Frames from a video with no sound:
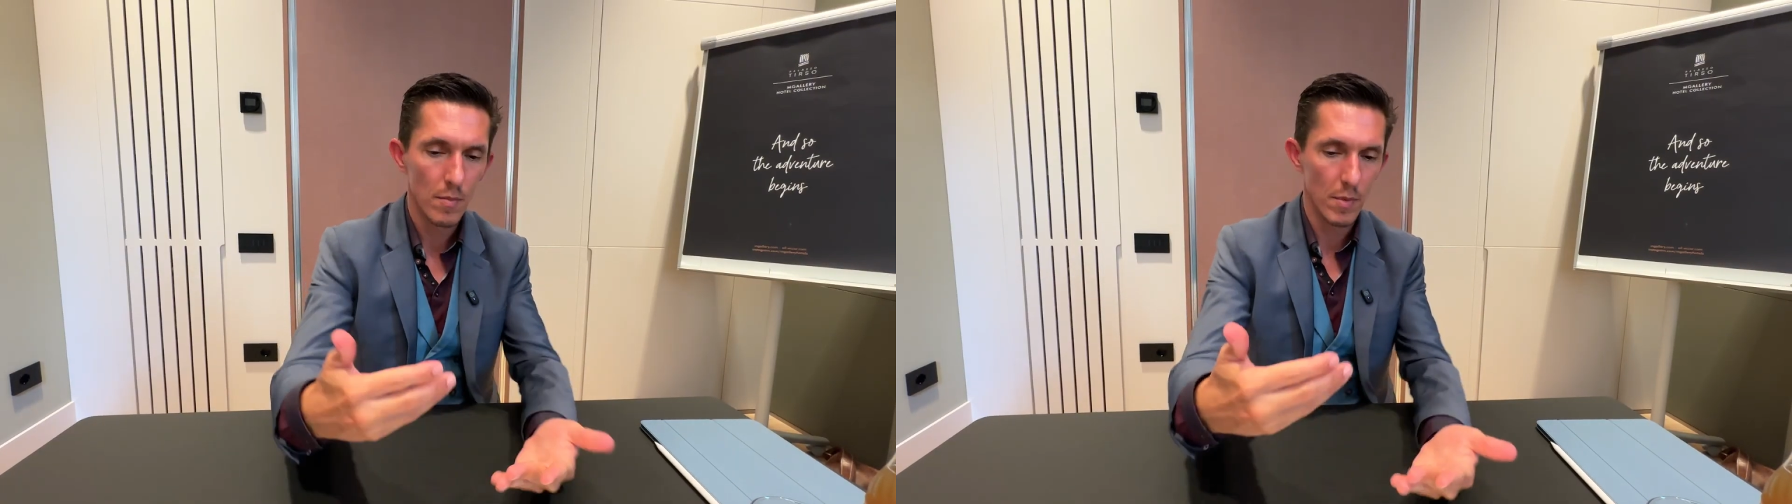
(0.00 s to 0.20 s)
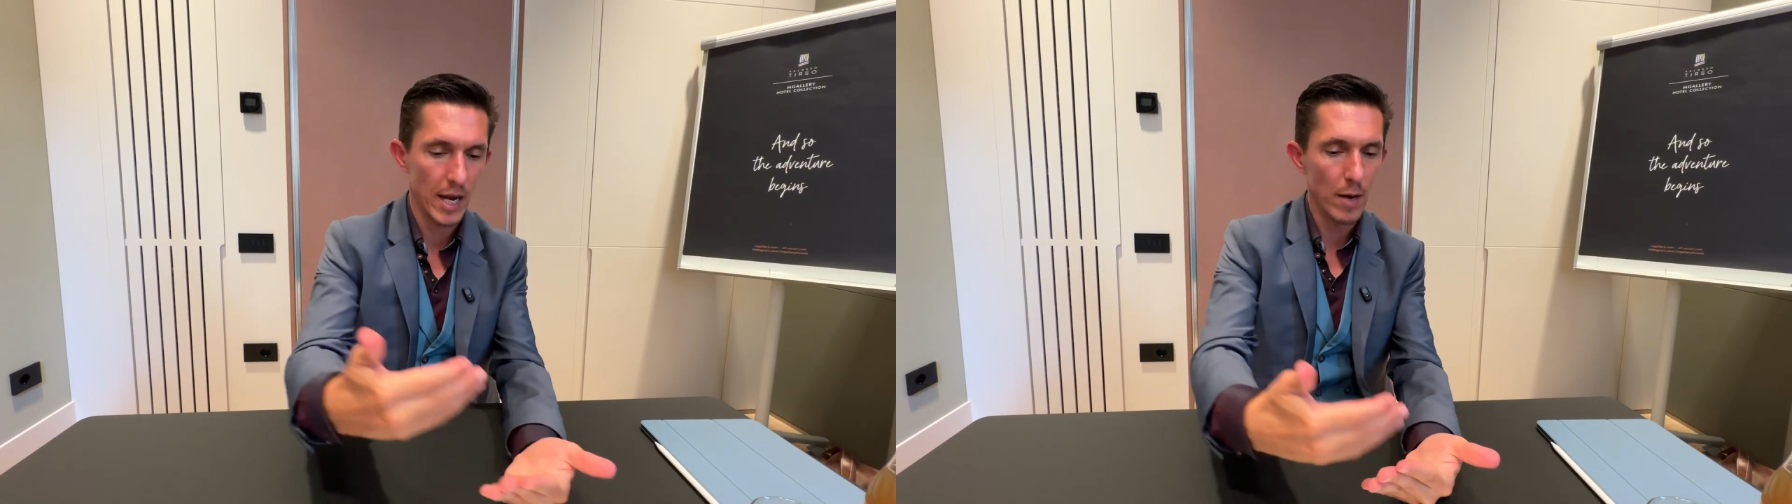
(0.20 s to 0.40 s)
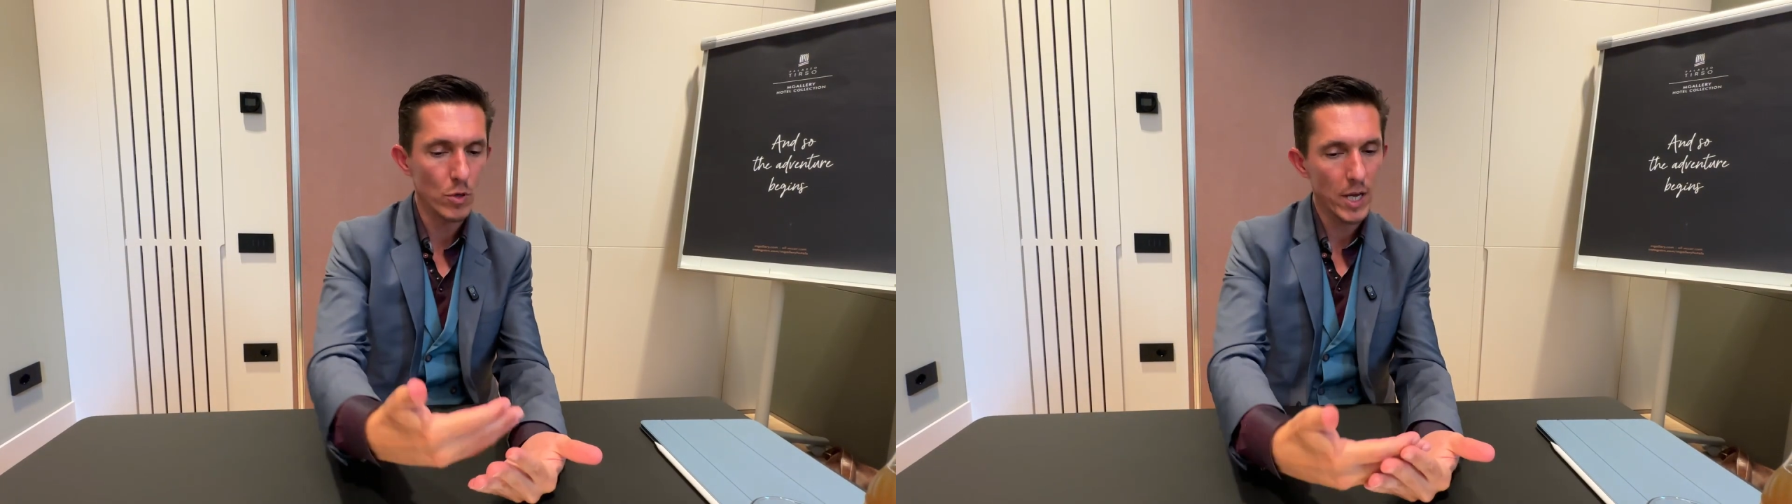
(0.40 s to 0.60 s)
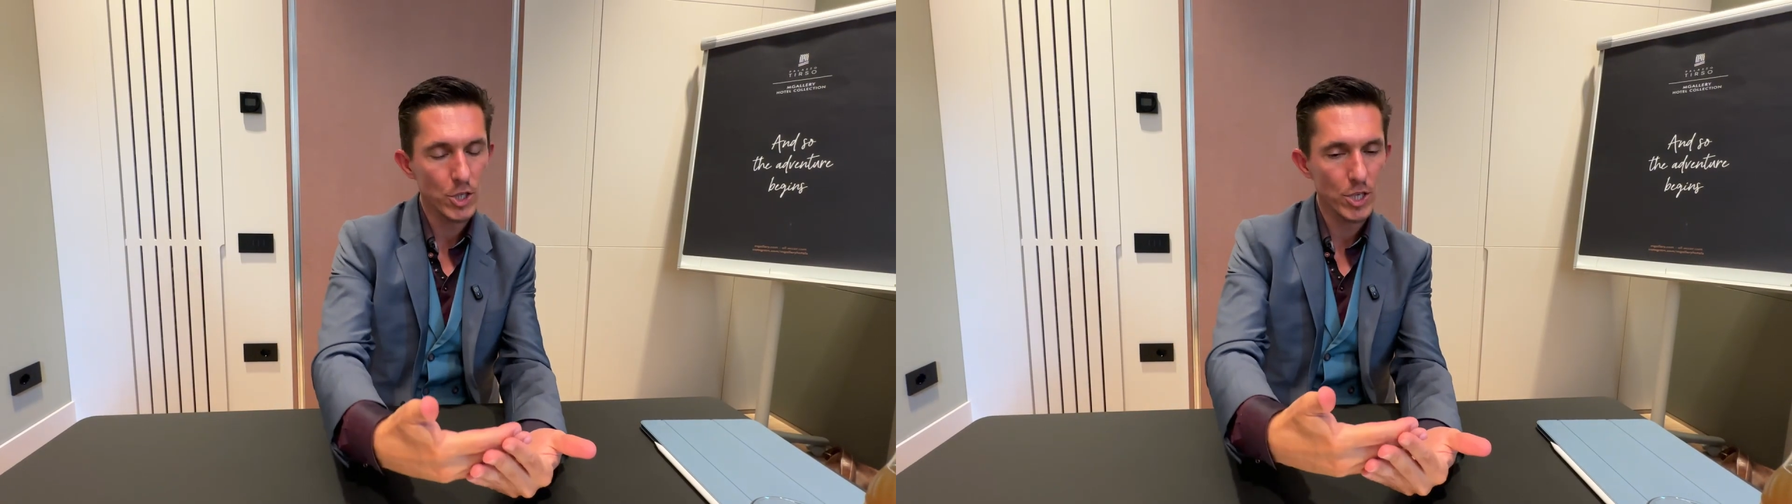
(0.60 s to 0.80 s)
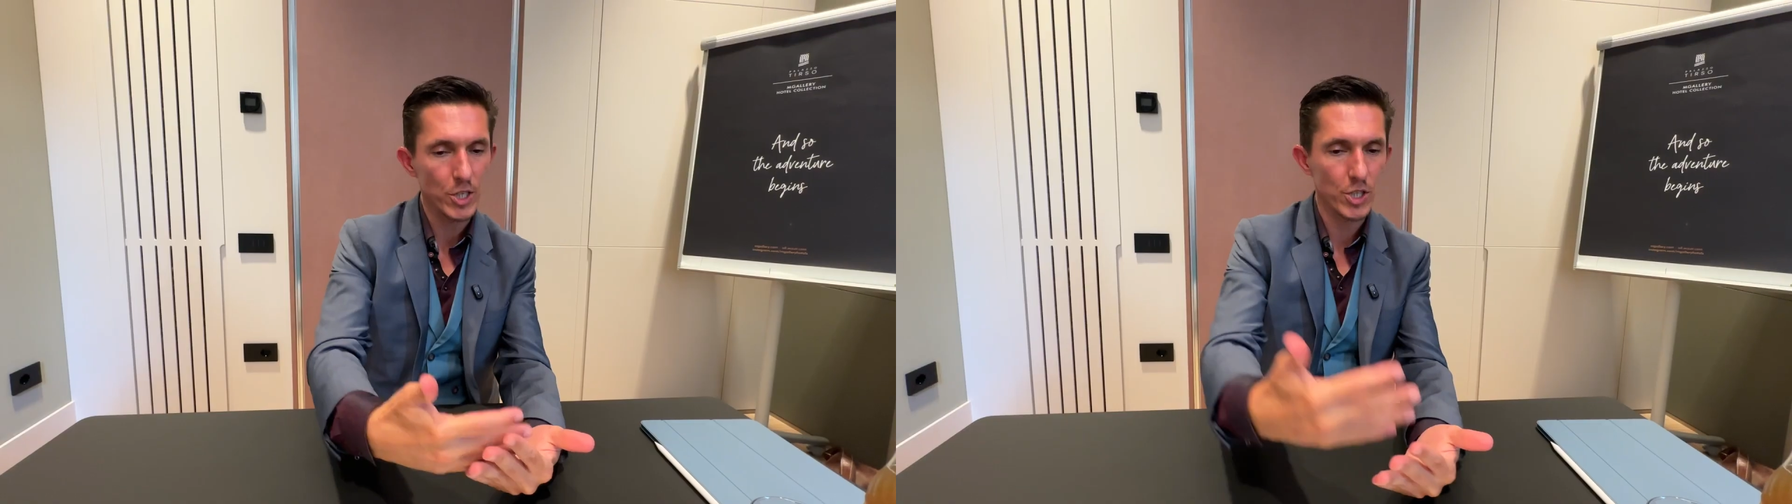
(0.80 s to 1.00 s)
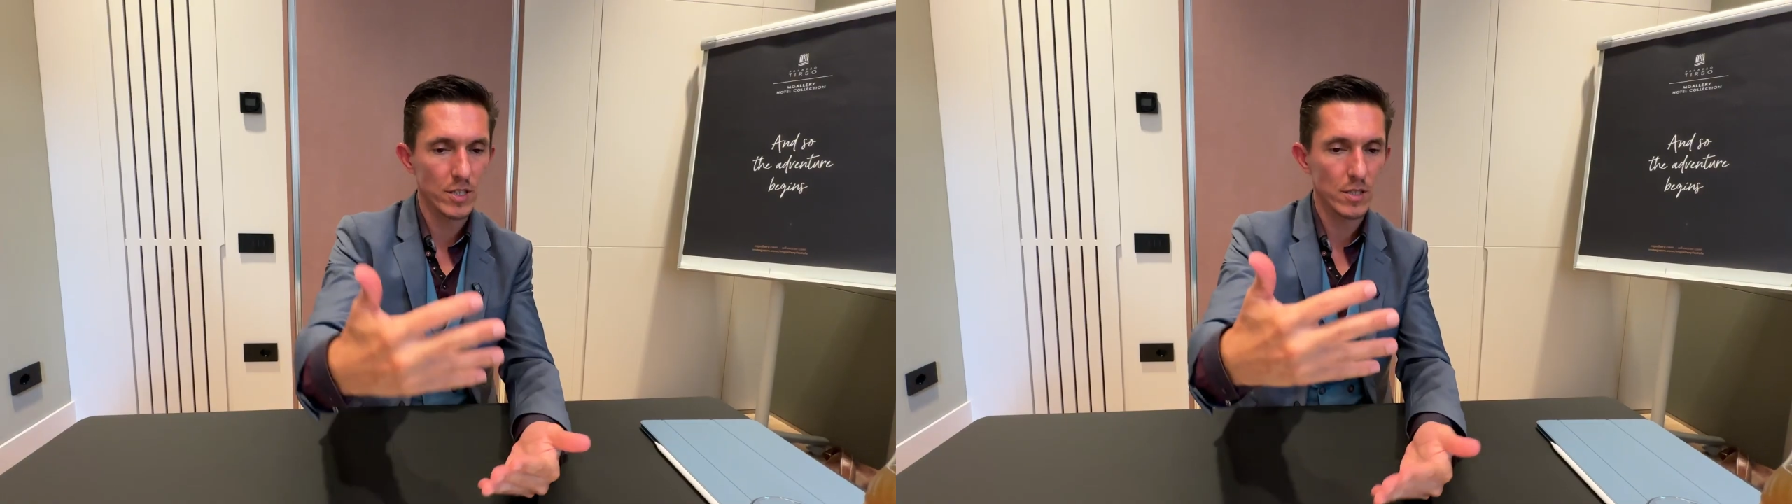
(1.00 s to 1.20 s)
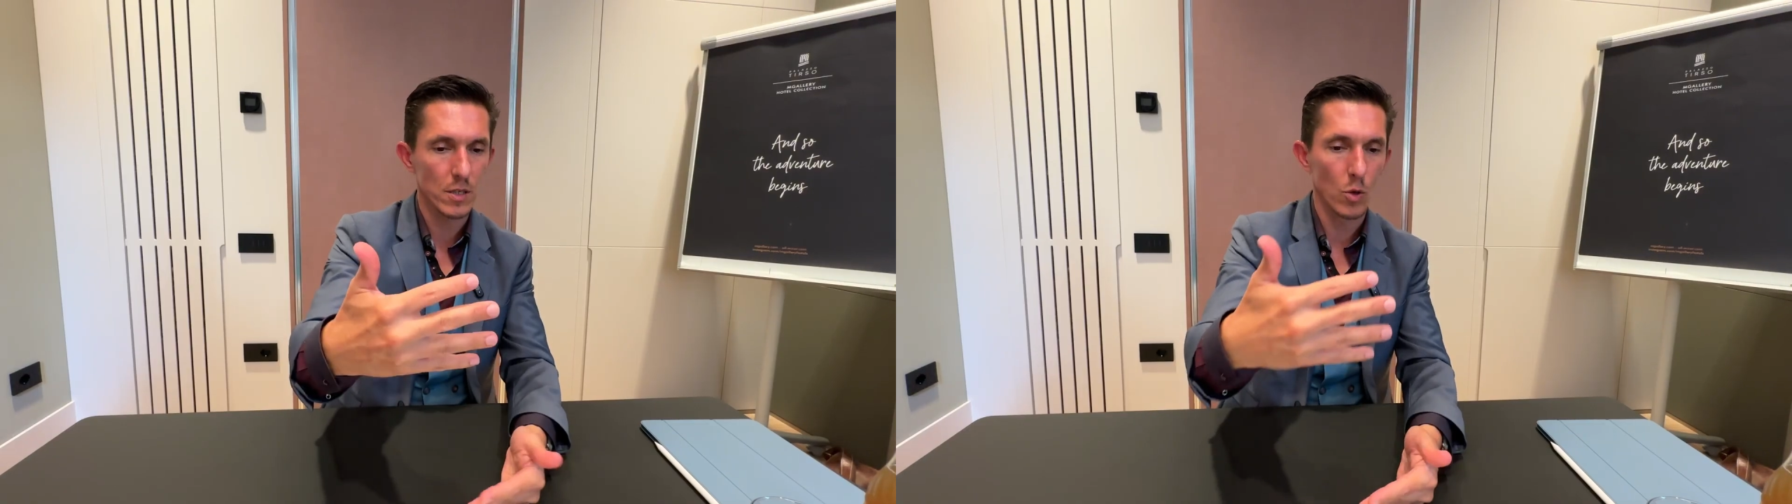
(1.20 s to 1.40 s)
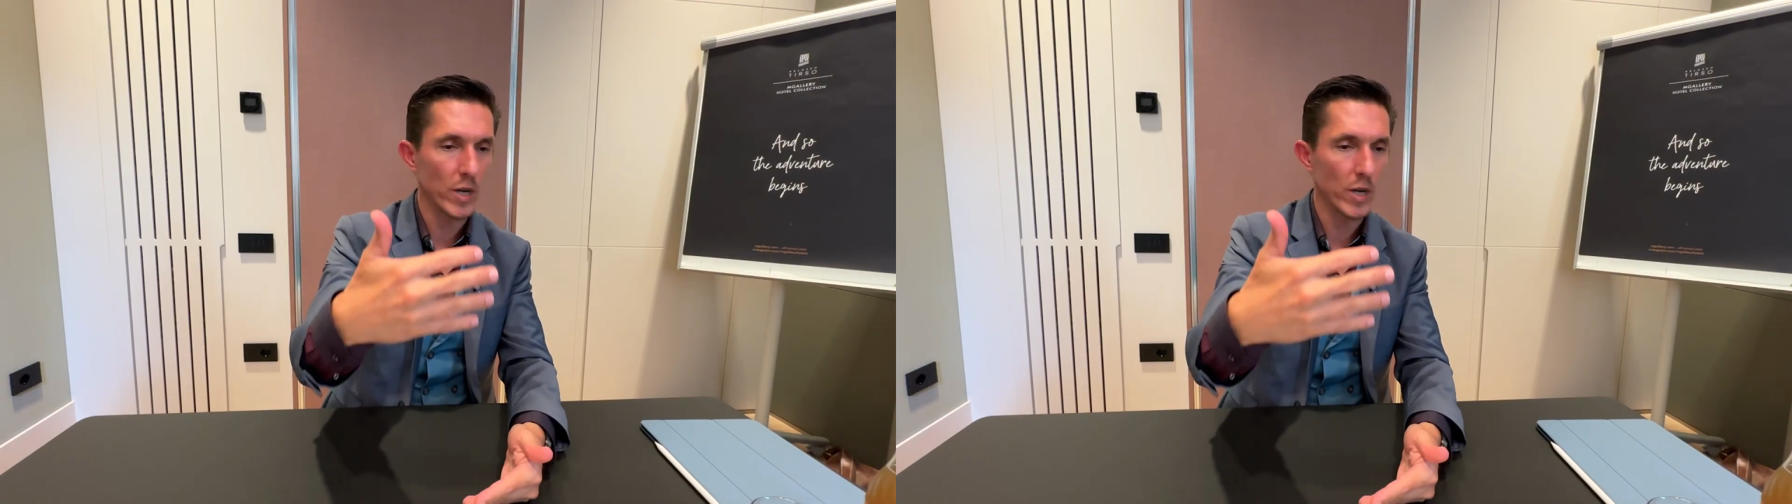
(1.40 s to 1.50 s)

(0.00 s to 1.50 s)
But I would actually just go